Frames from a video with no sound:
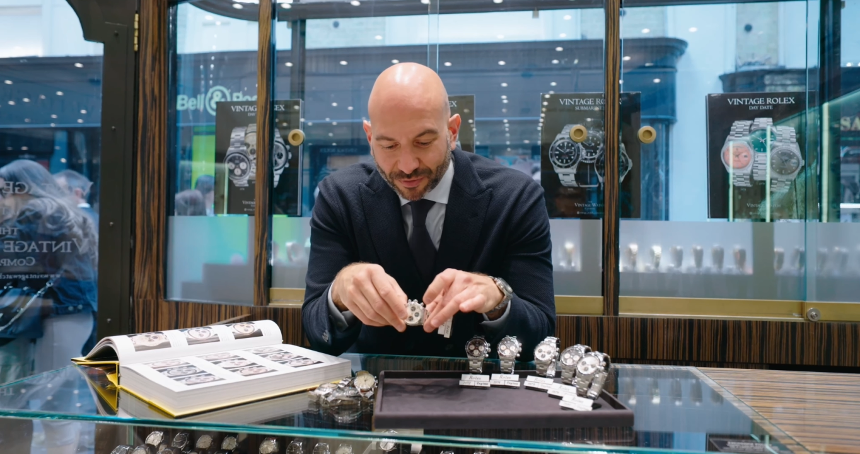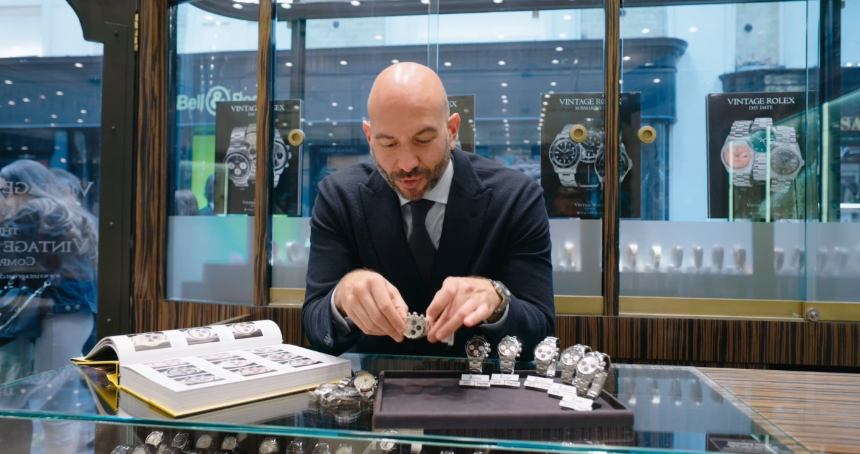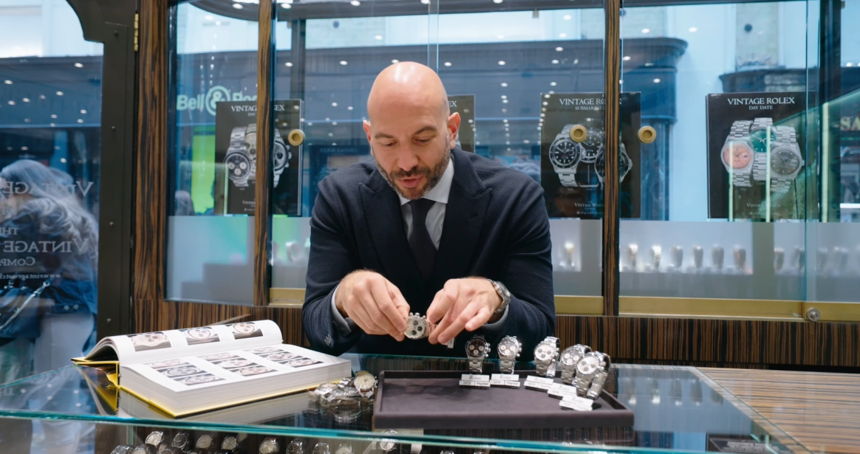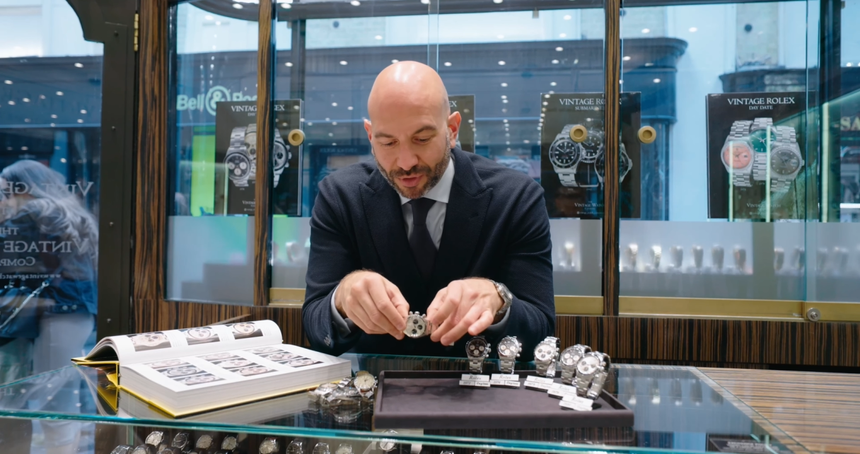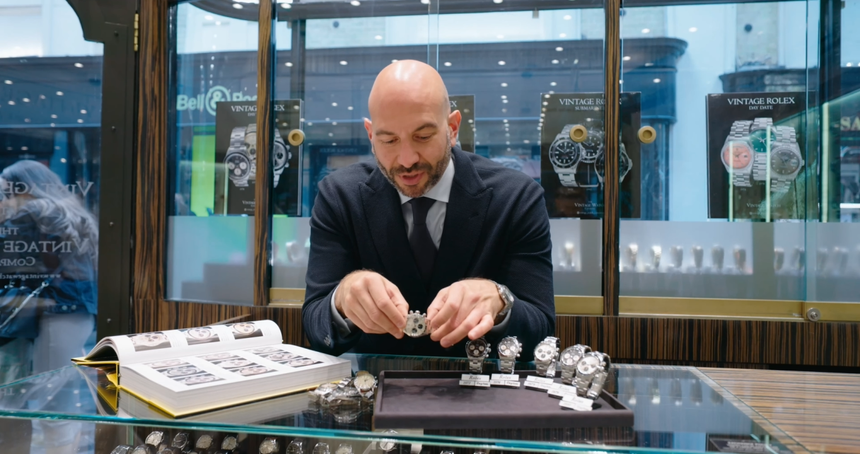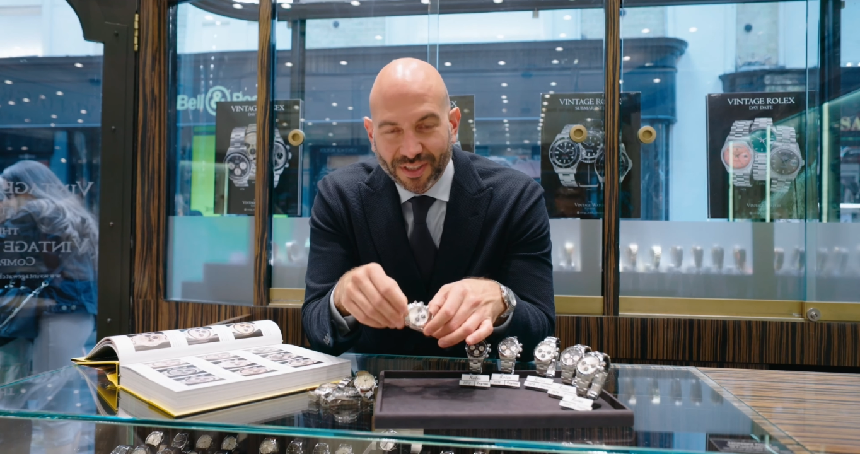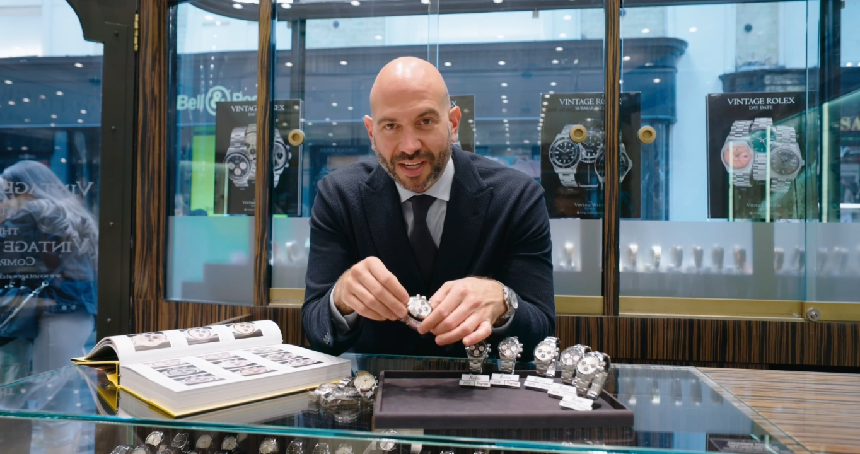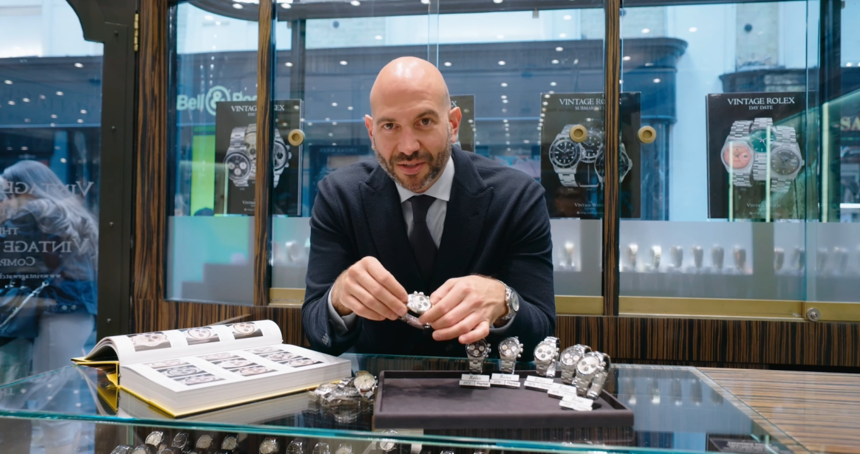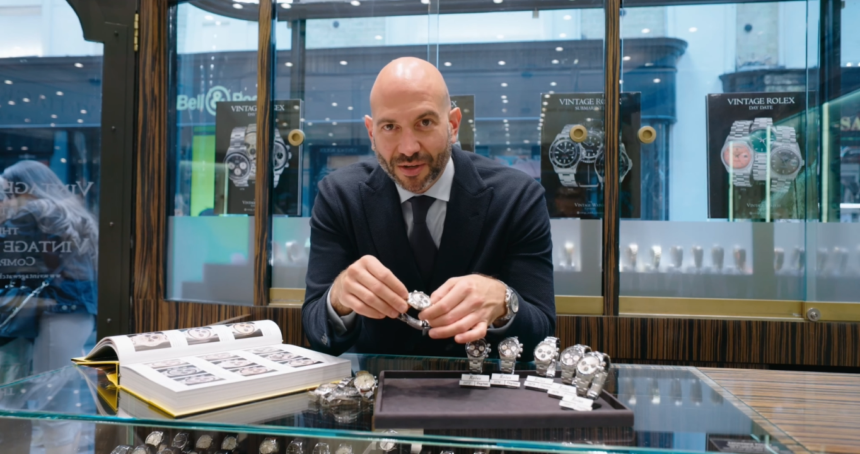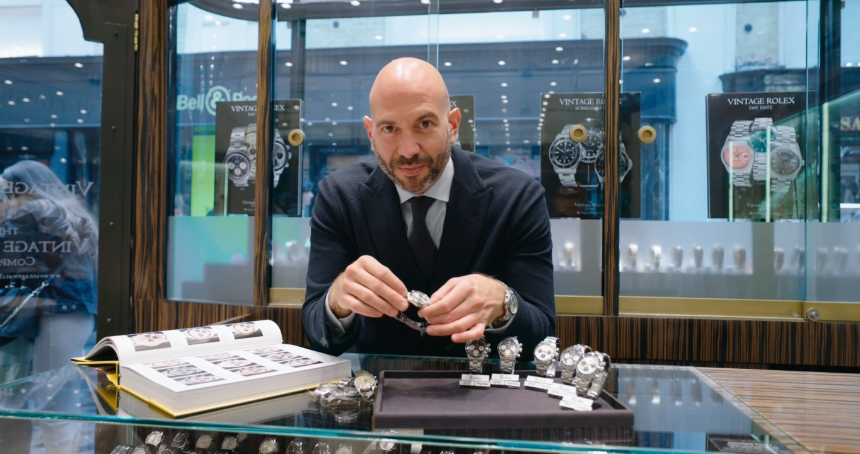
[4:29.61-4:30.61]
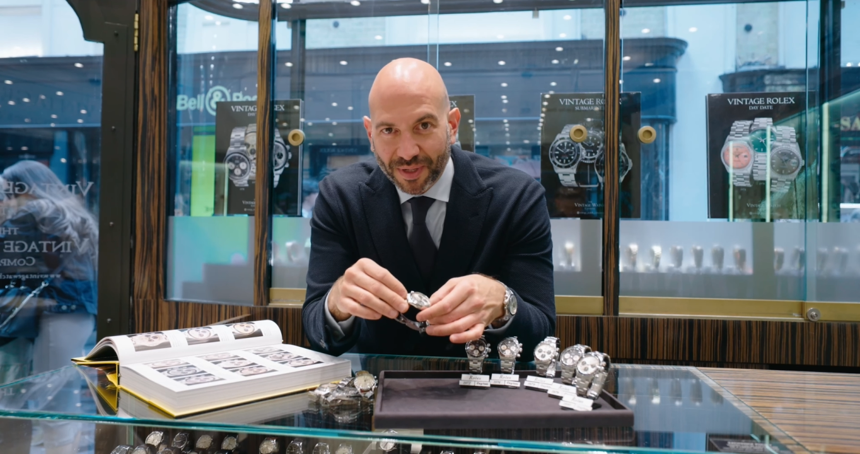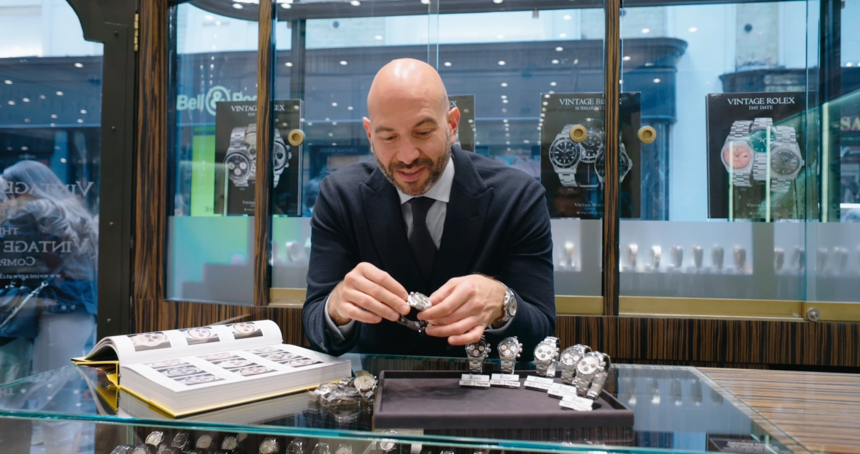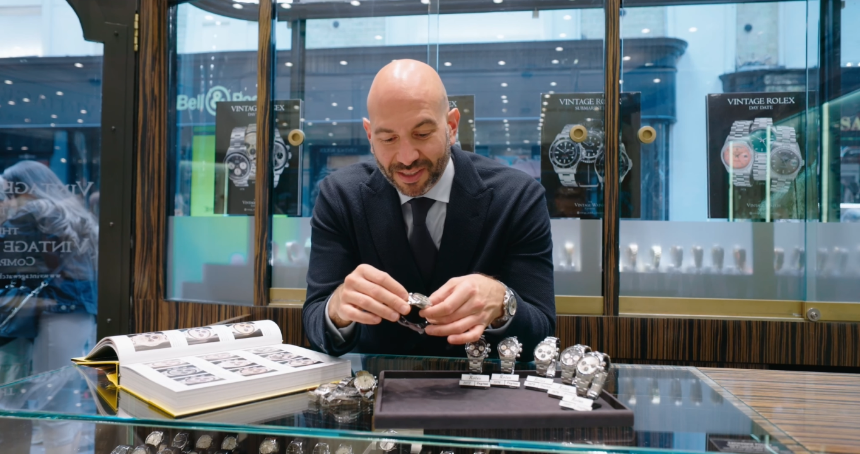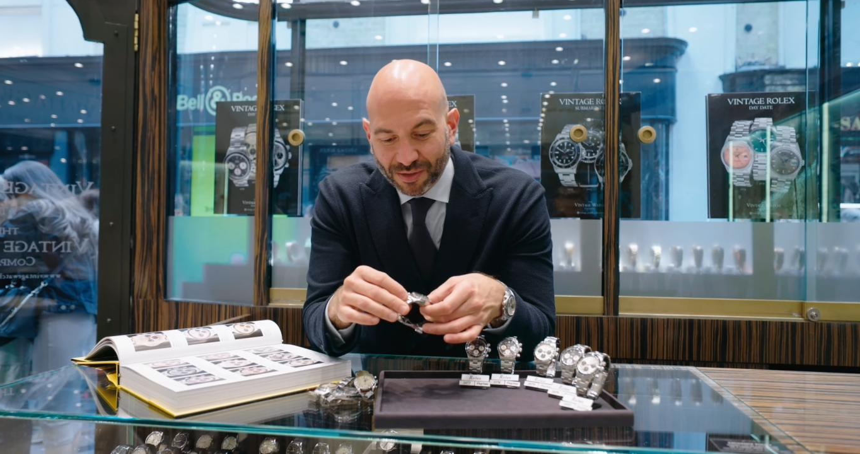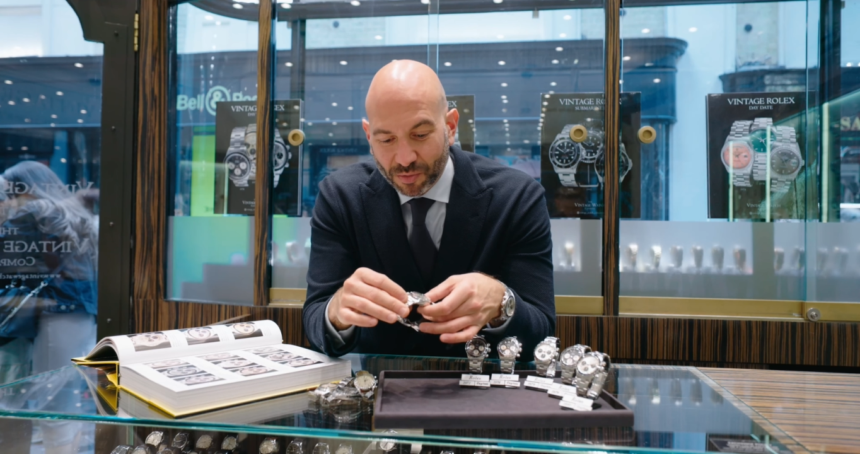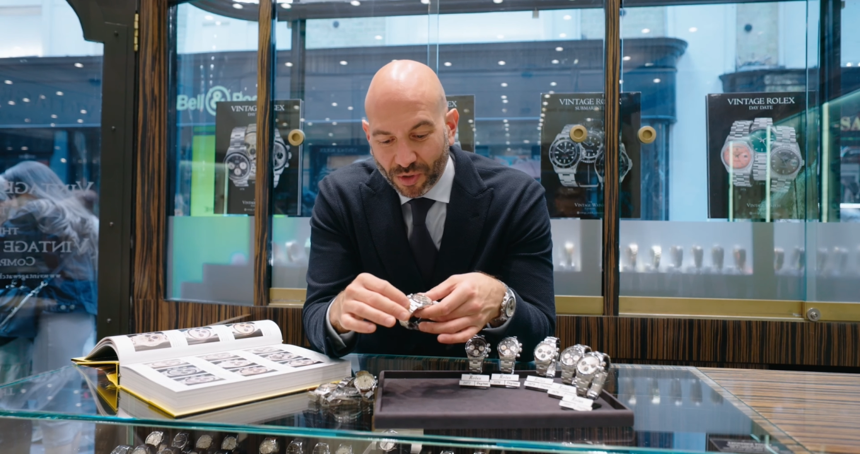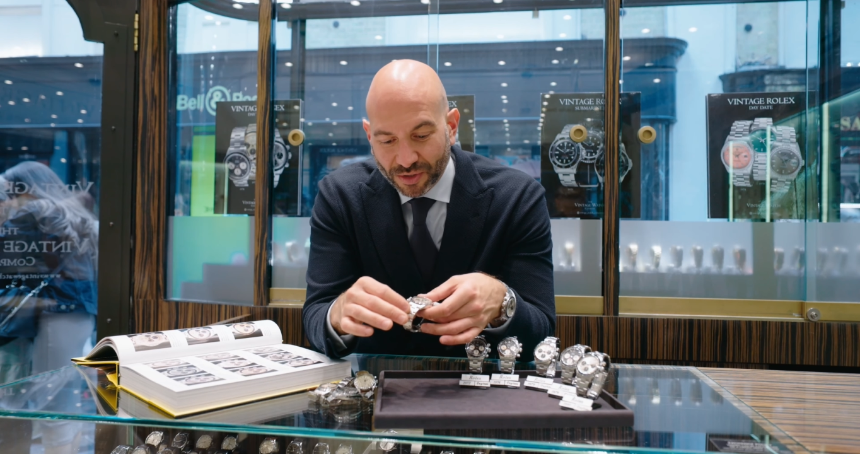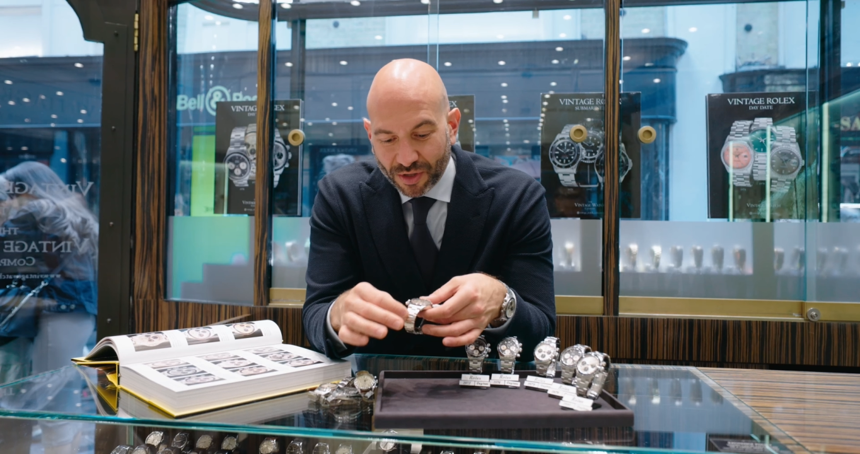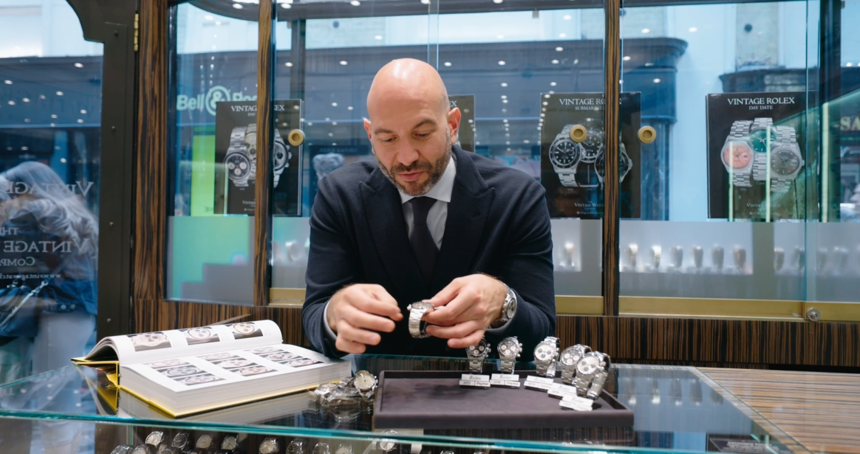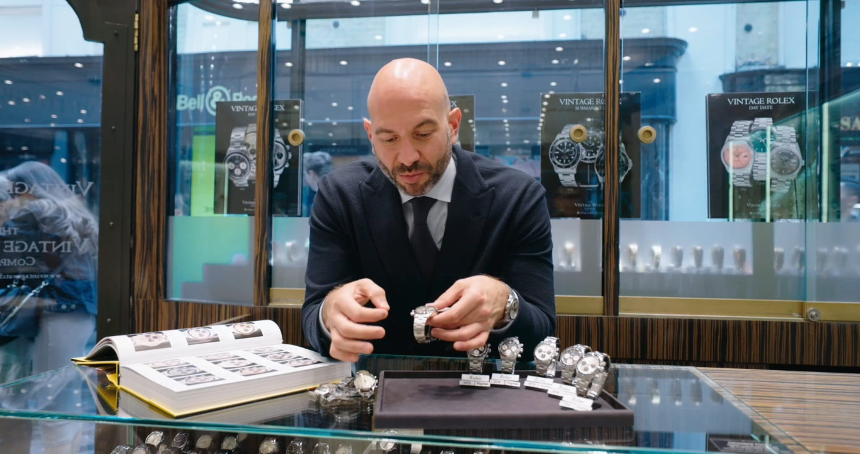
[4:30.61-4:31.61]
for the Daytona pieces
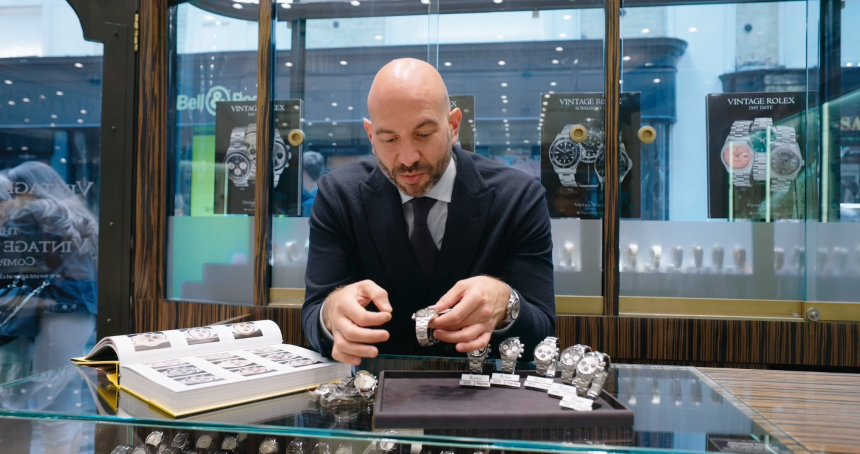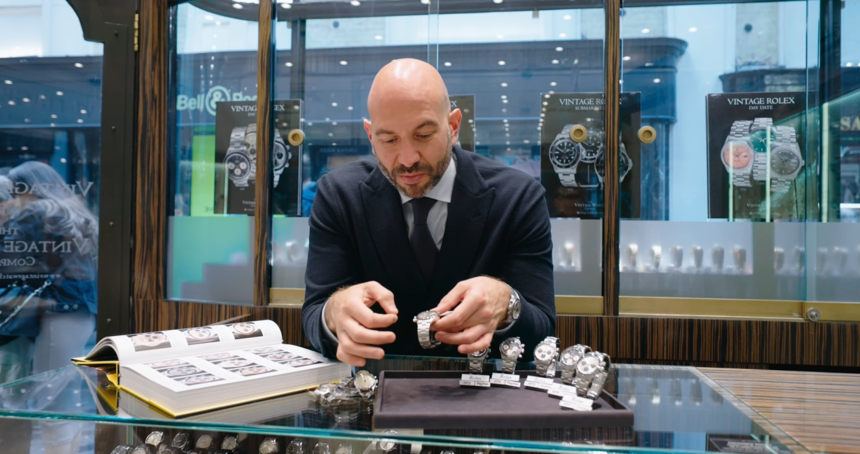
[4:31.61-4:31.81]
was the